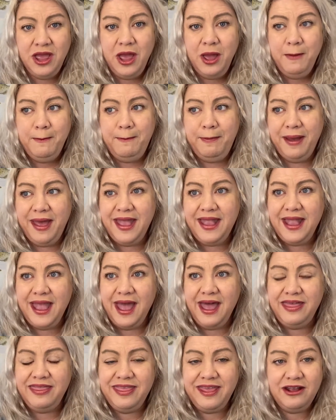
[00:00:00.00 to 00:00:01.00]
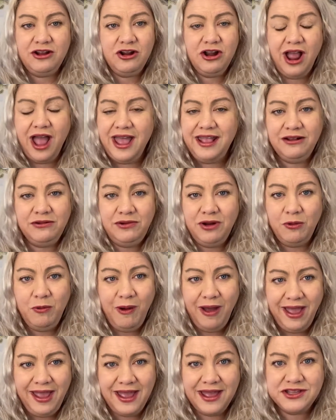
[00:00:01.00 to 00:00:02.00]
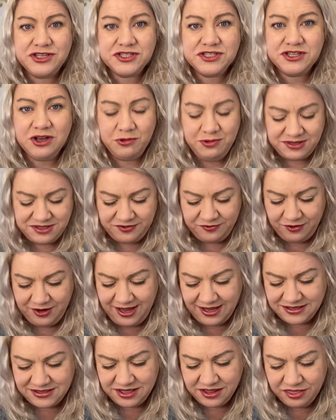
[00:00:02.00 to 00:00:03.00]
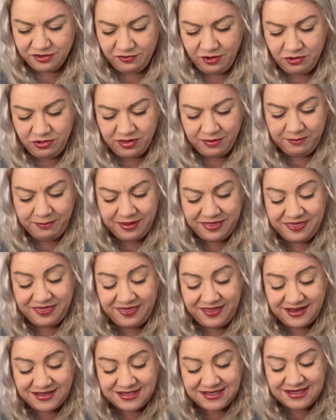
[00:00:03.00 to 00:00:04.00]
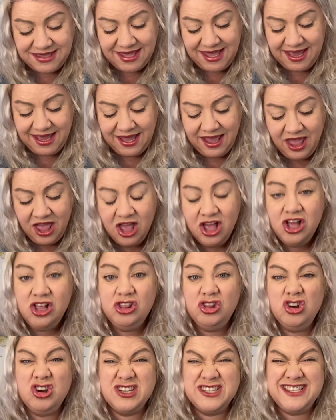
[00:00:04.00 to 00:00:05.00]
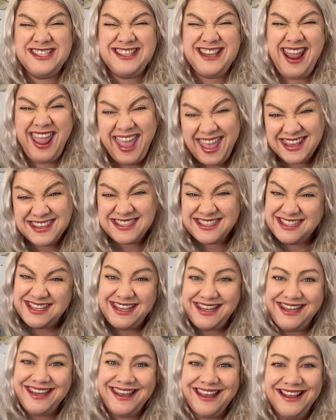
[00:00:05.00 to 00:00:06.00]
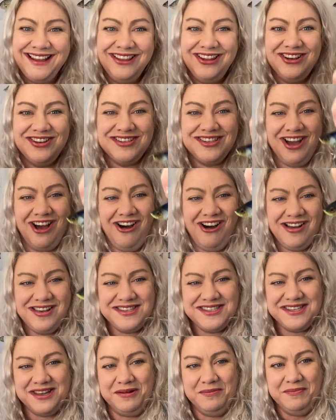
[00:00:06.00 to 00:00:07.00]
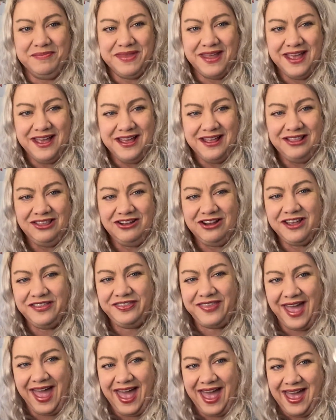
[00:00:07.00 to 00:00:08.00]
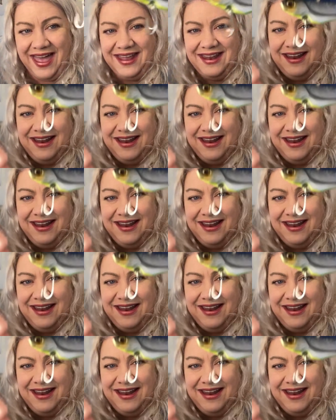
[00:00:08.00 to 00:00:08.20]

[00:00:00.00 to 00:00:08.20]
but I don't know why, I just always forget to throw them, but this thing looks nasty. It looks awesome. Look at that.